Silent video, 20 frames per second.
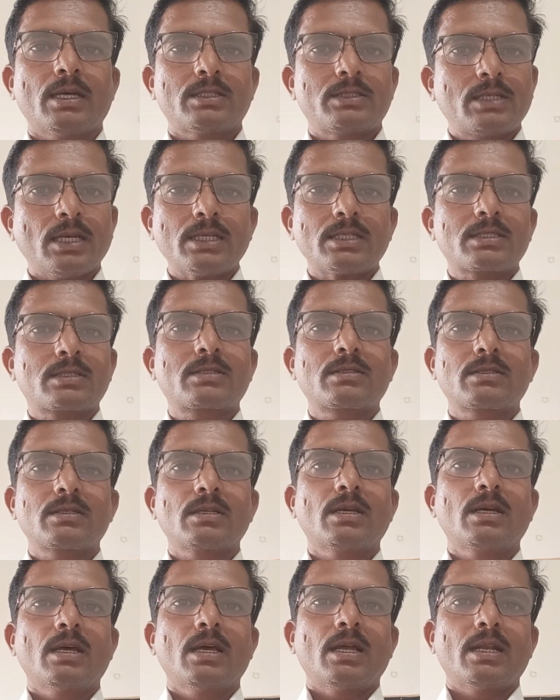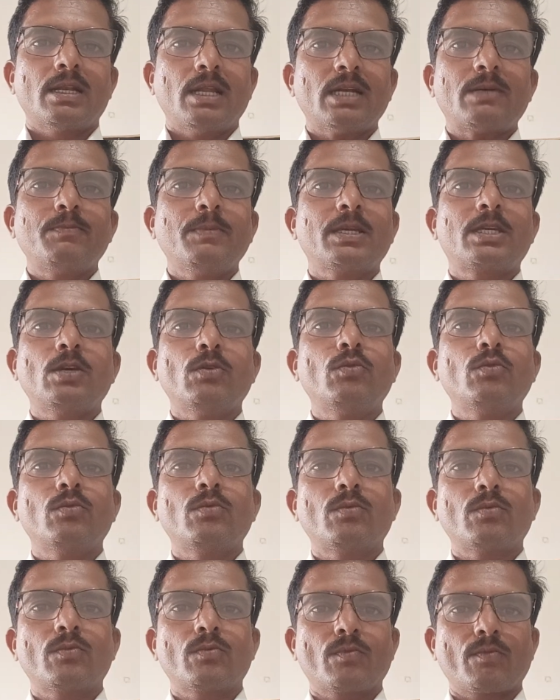Just let me give
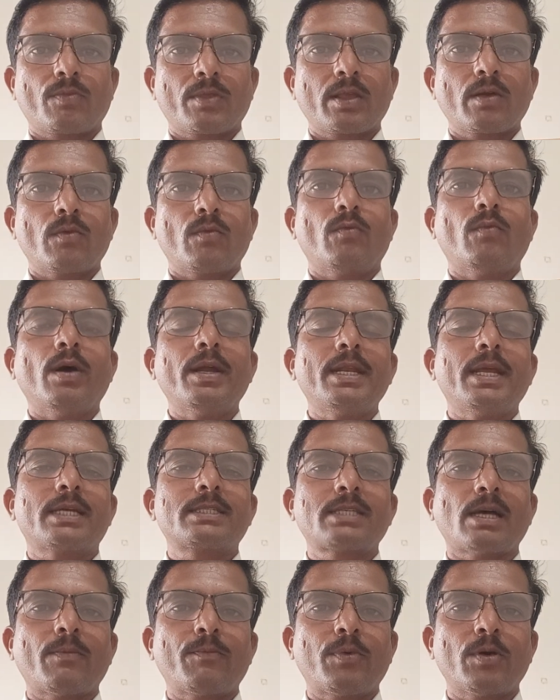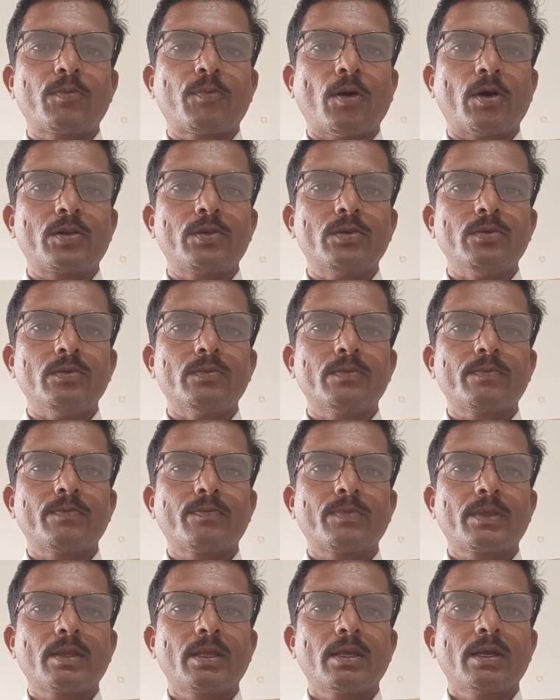one example for you,
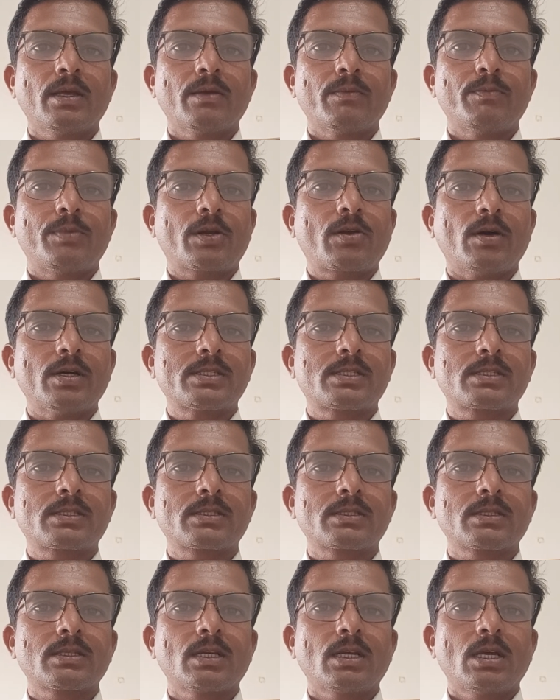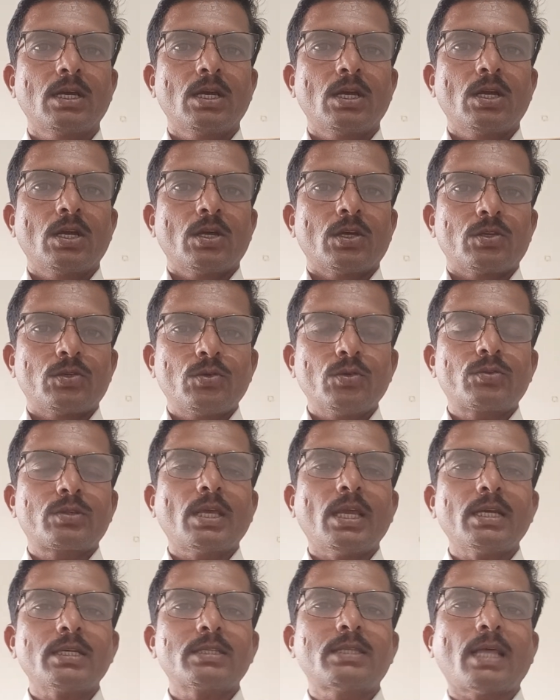because you
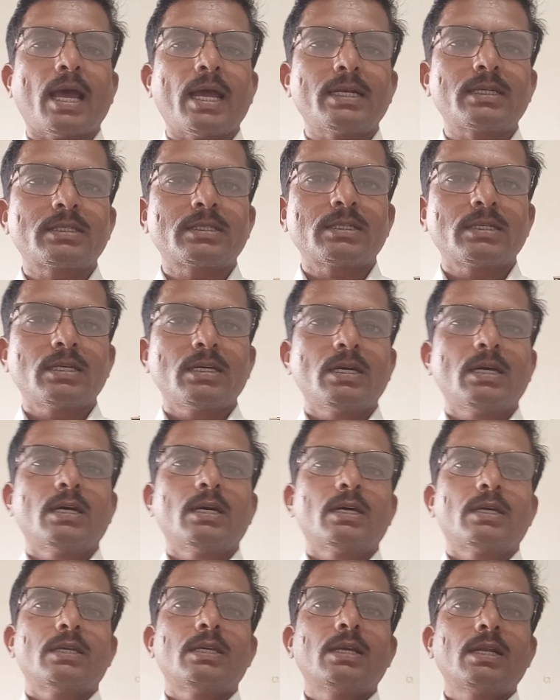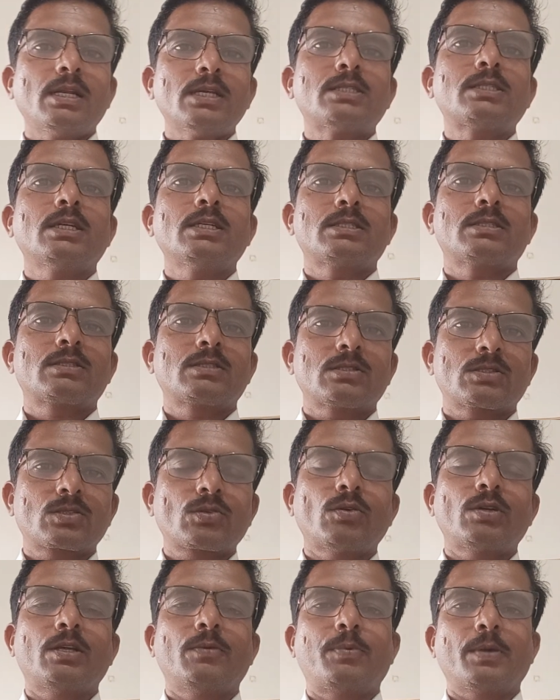think that English is
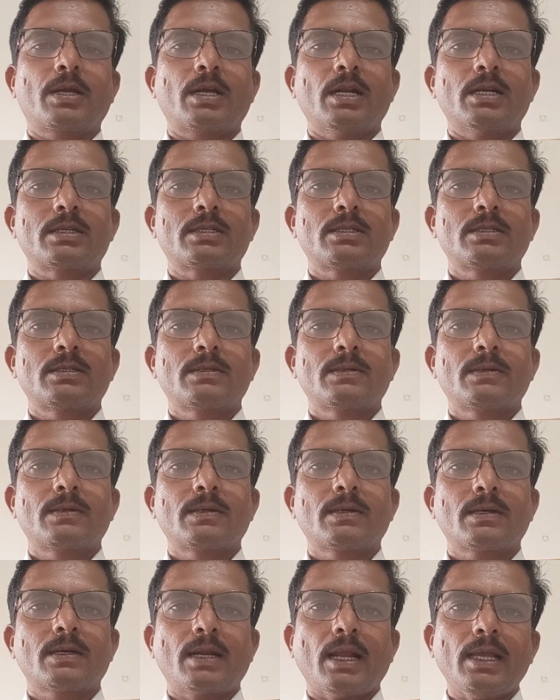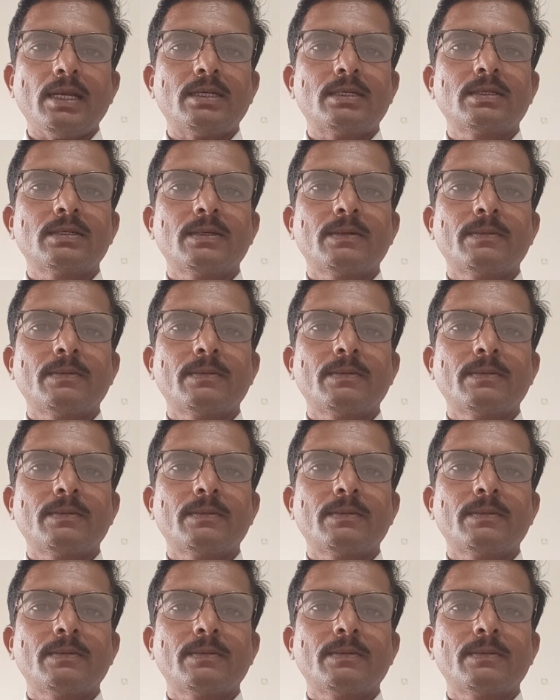so difficult, right?